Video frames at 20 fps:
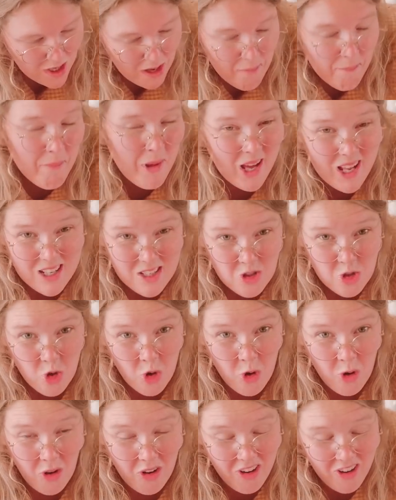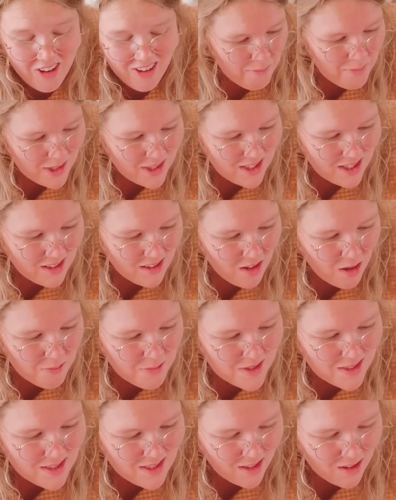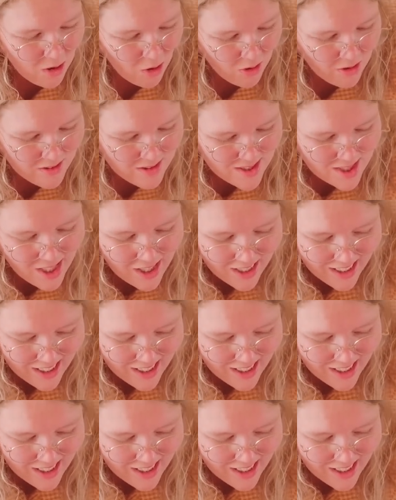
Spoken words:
a banjo, but the lobster claws,